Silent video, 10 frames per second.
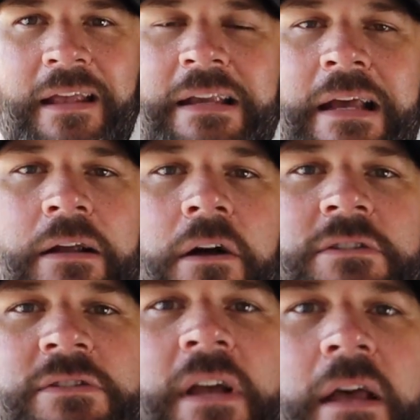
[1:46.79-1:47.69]
any kind of
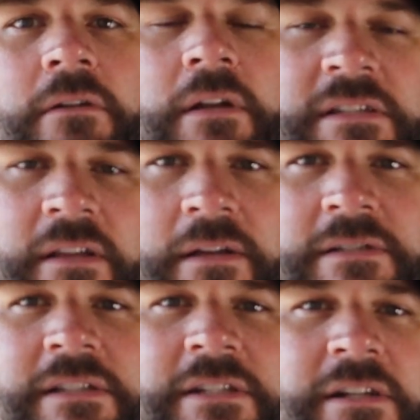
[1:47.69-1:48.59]
altered title, as long
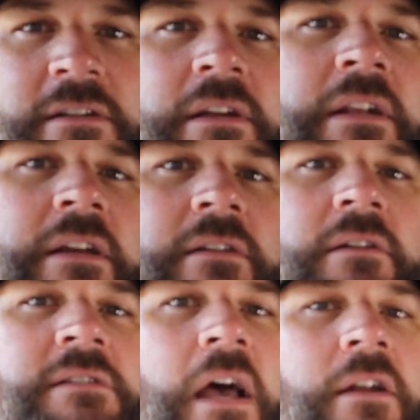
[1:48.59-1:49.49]
as it's a clean and
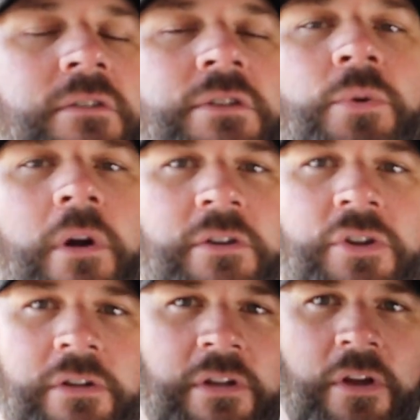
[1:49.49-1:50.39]
clear title, you are
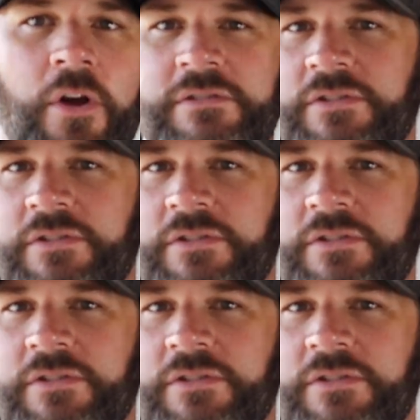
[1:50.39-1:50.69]
good to go.